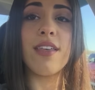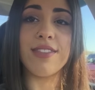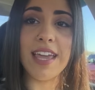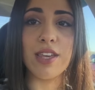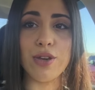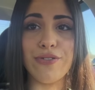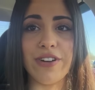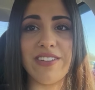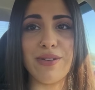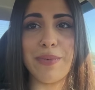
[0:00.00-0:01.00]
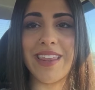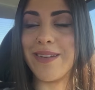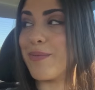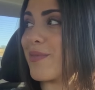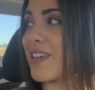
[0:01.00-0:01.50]
thank you for giving
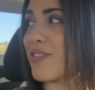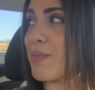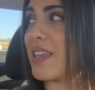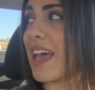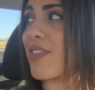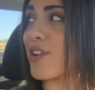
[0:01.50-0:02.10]
me giving me that